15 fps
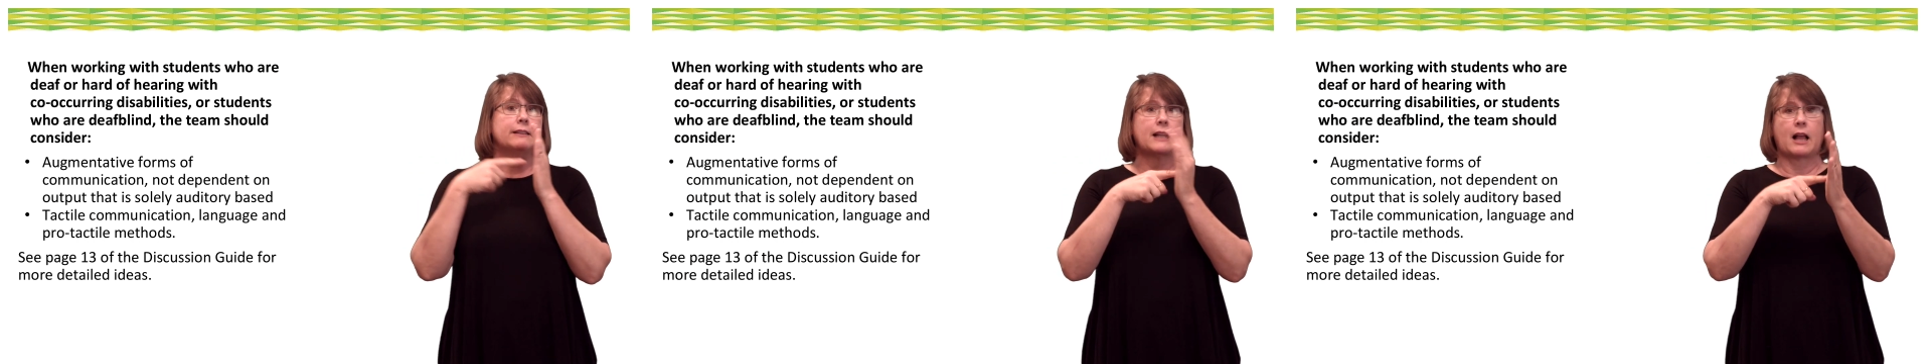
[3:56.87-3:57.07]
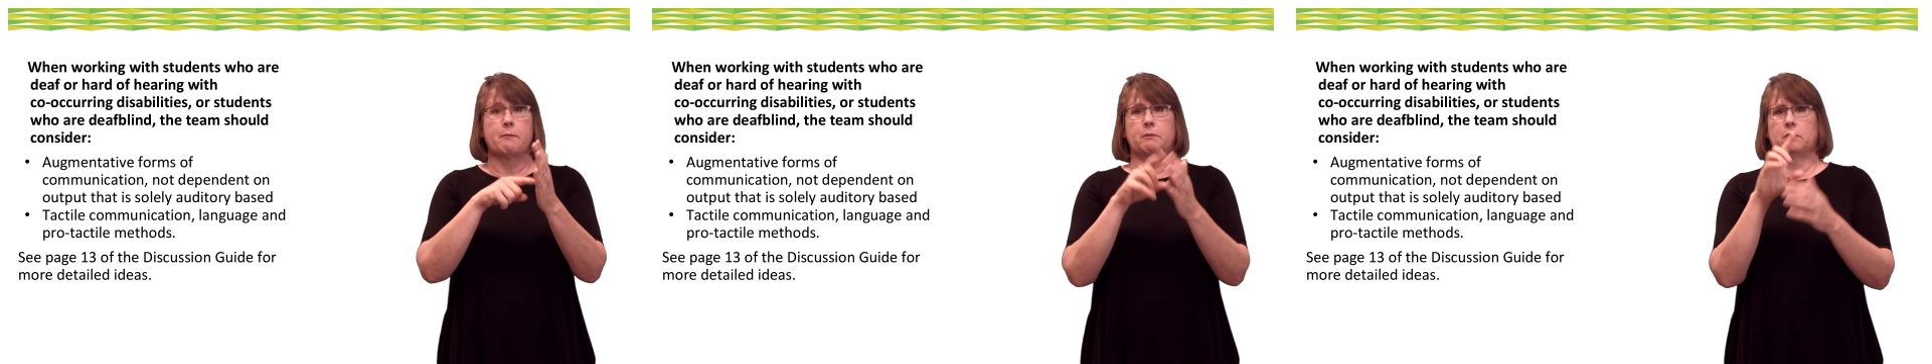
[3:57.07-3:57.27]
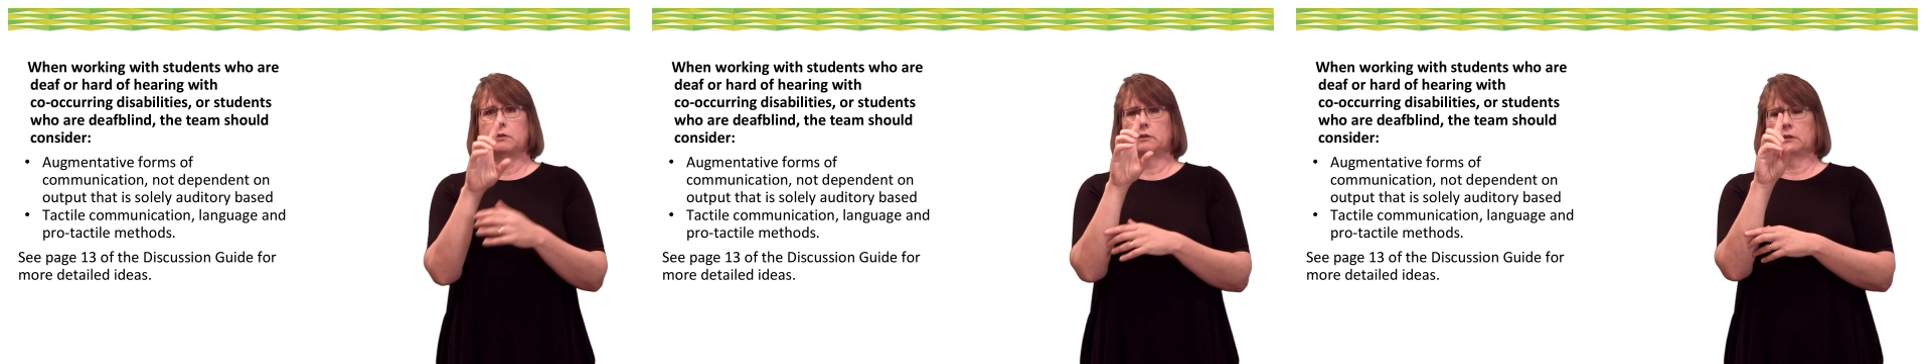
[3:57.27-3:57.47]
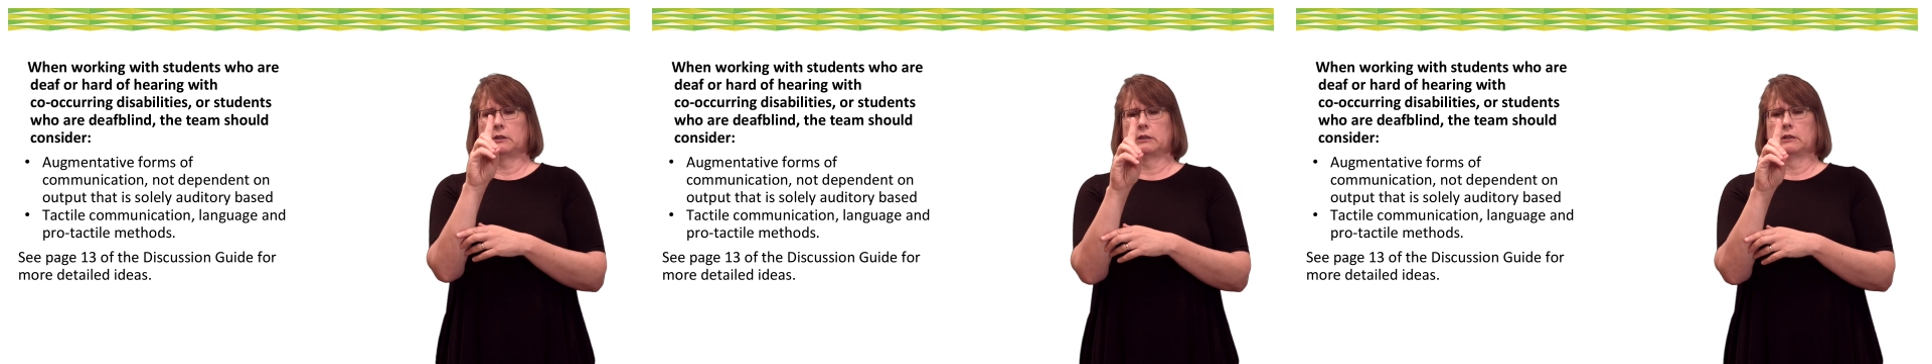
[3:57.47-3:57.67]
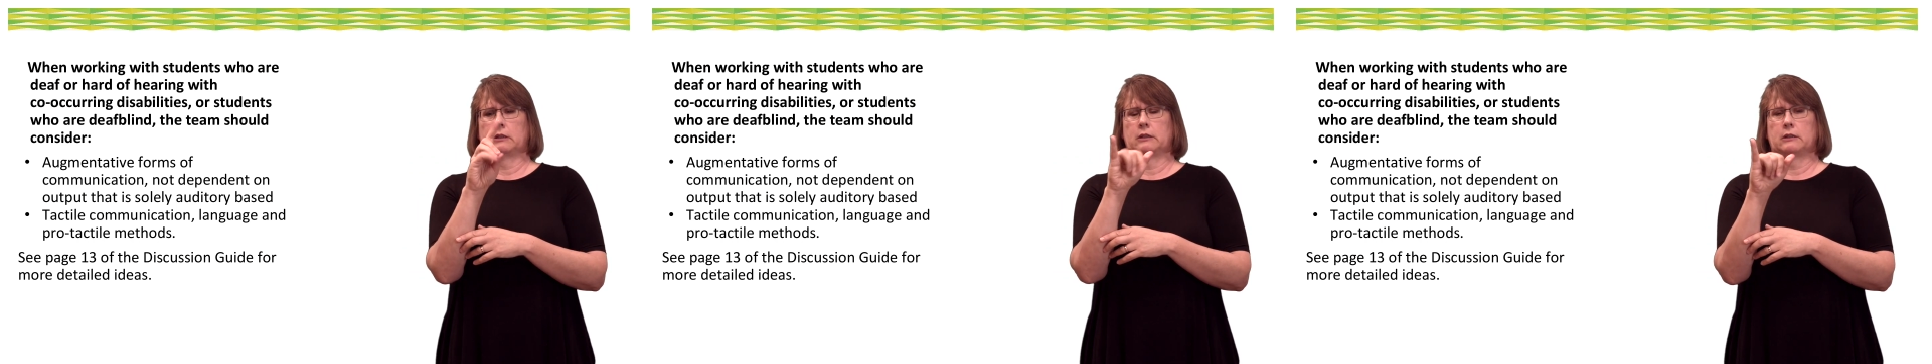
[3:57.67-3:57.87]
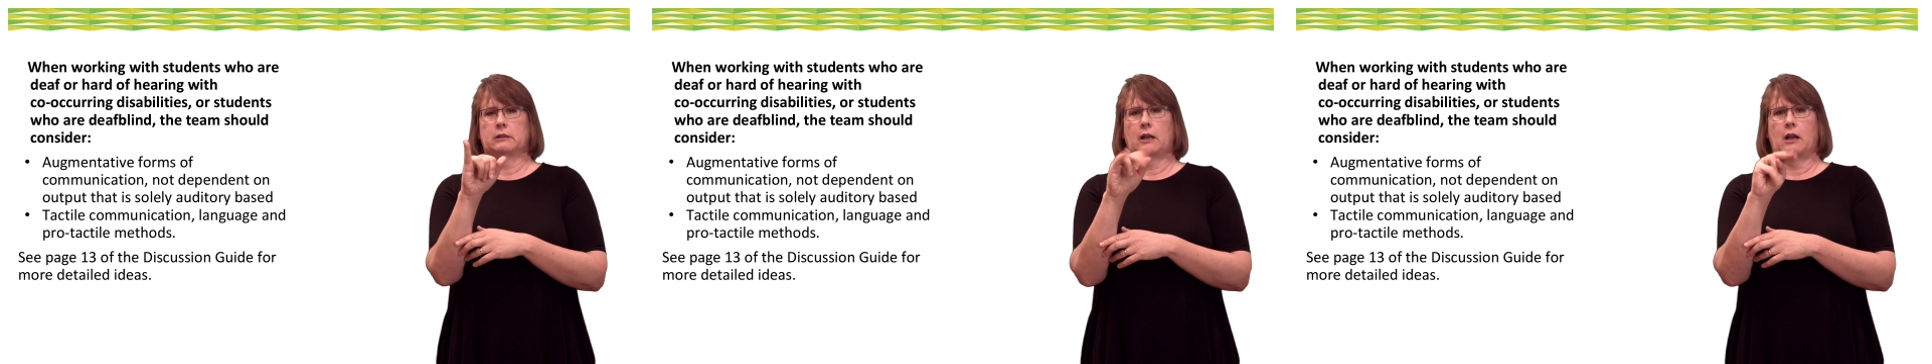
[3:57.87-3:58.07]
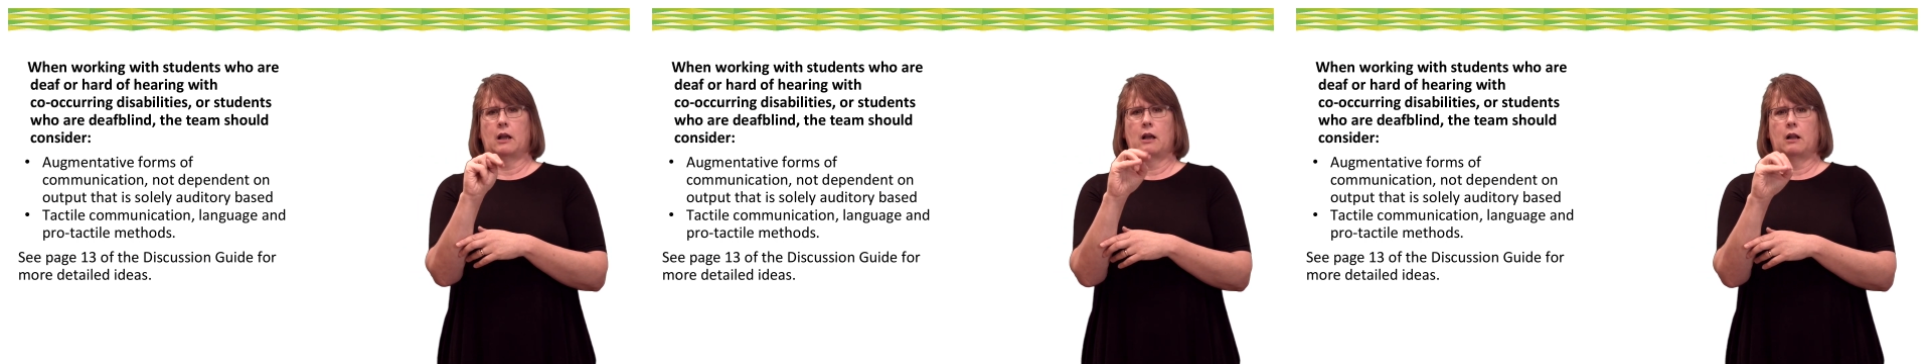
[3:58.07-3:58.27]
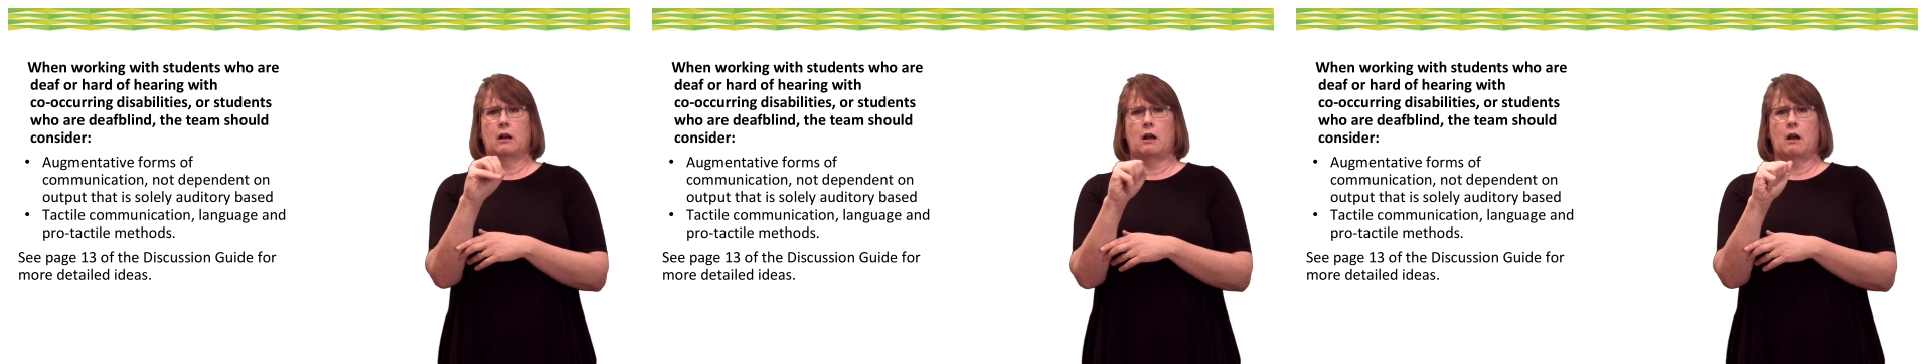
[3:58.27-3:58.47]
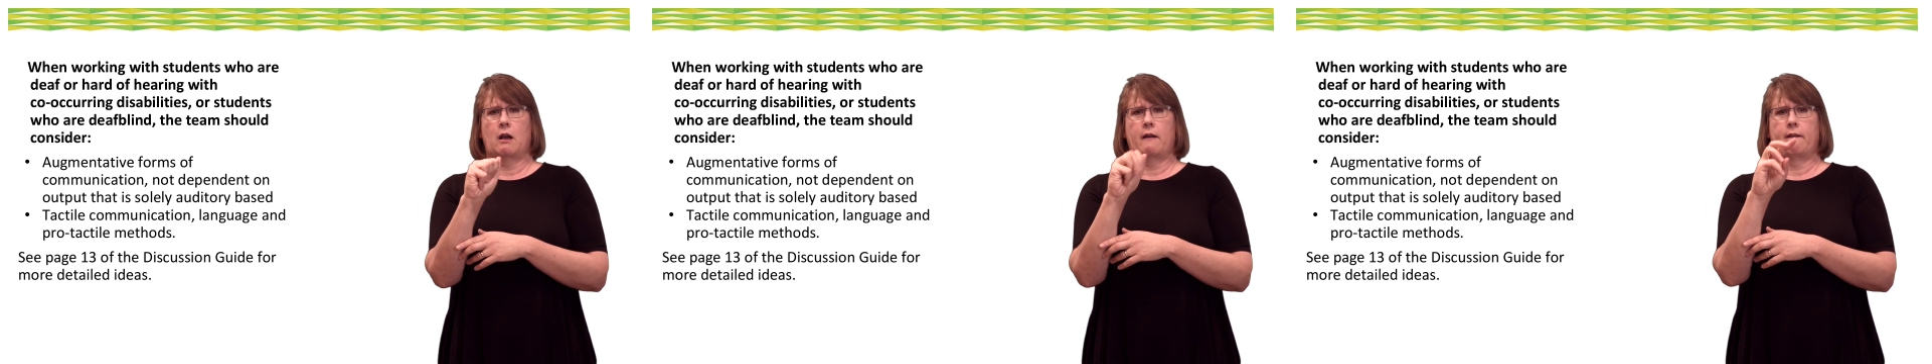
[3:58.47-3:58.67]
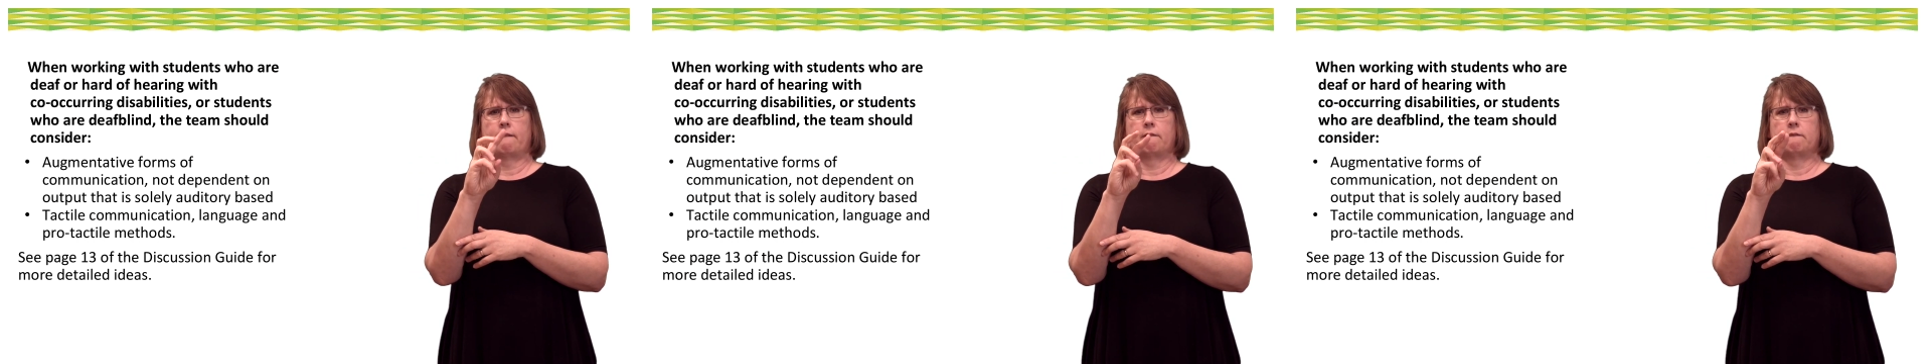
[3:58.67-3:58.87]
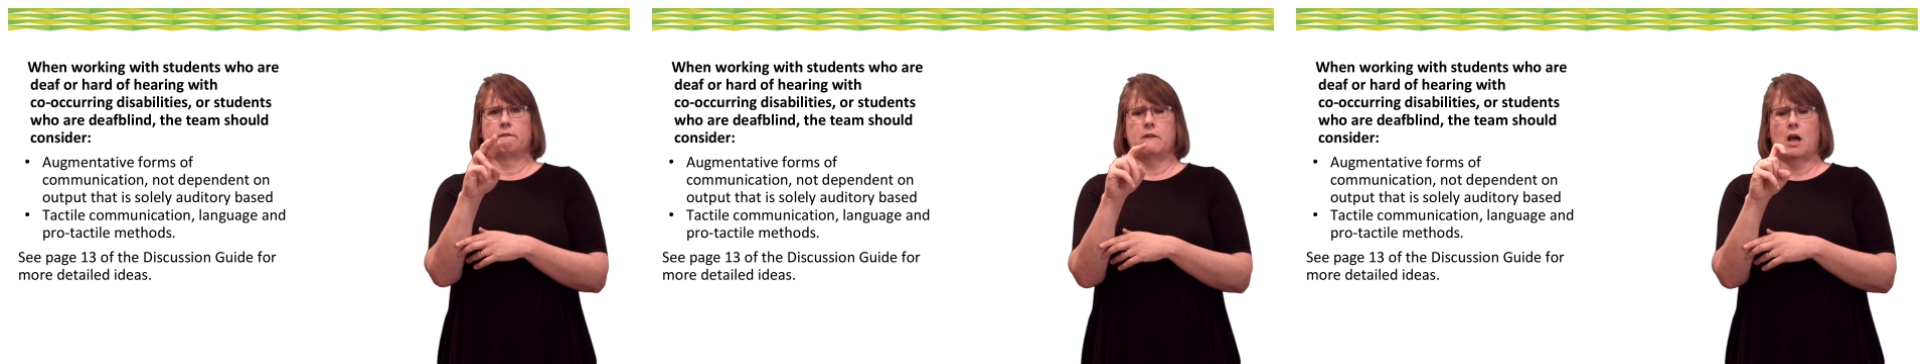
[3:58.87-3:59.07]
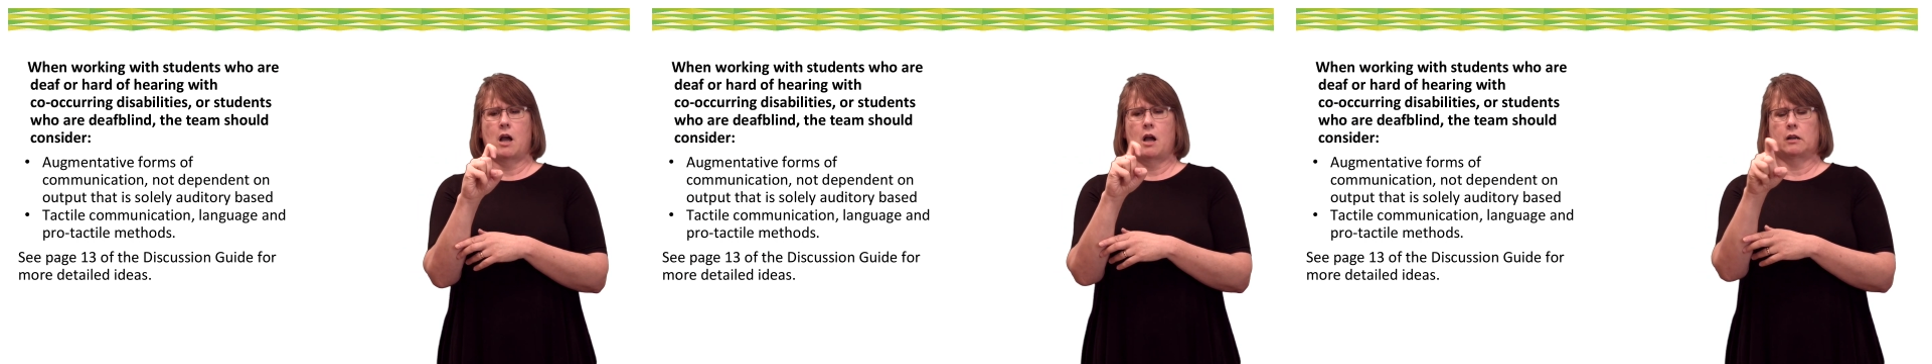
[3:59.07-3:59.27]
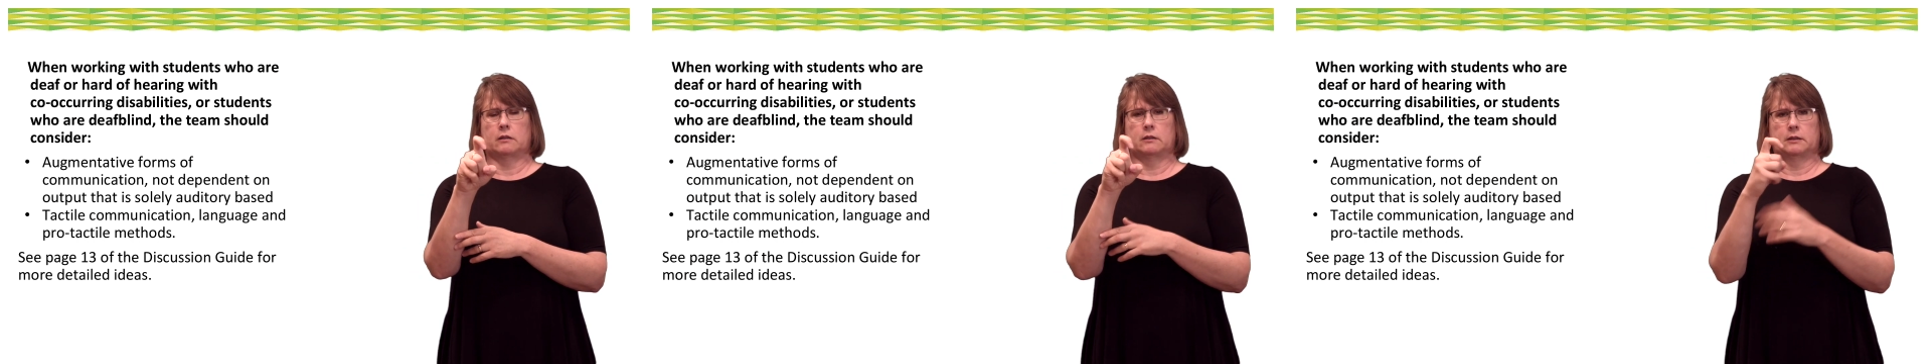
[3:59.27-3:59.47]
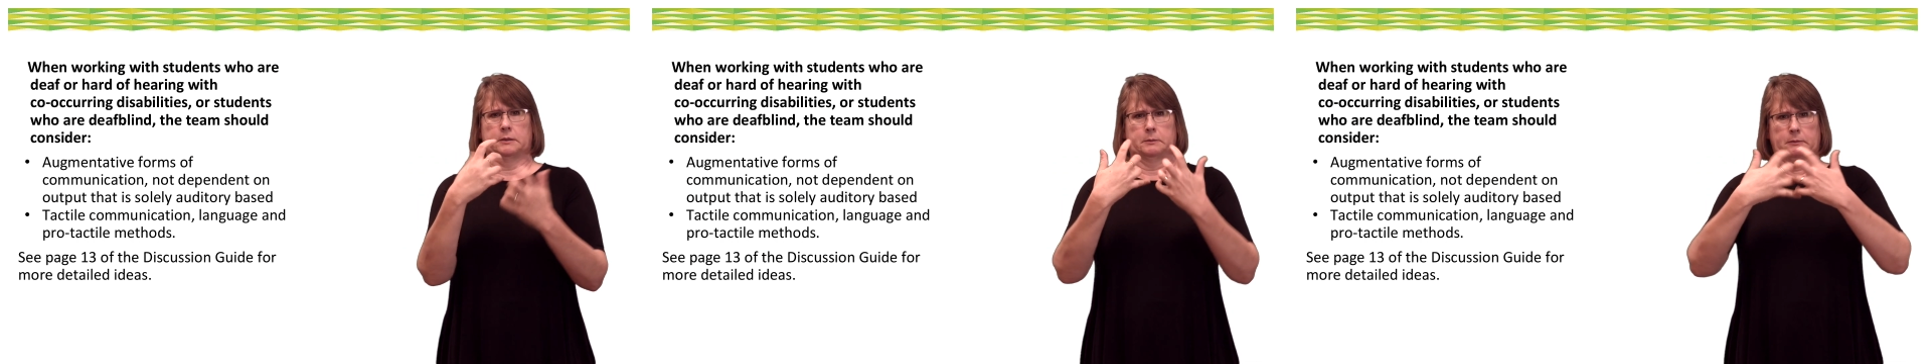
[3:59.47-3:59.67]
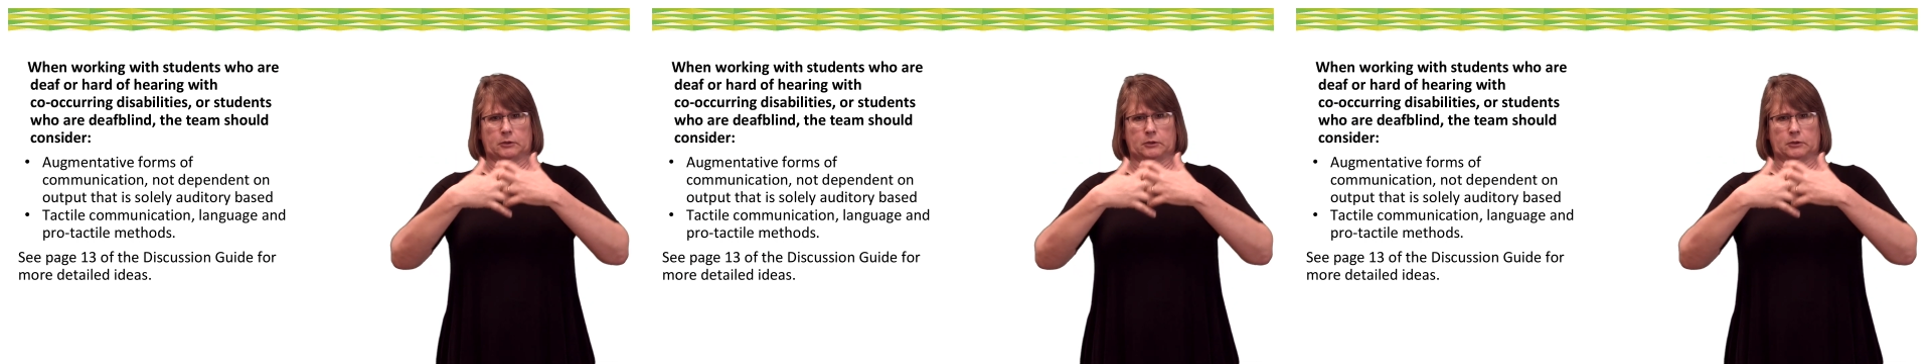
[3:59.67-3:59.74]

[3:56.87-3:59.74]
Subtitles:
For example, Dynavox machines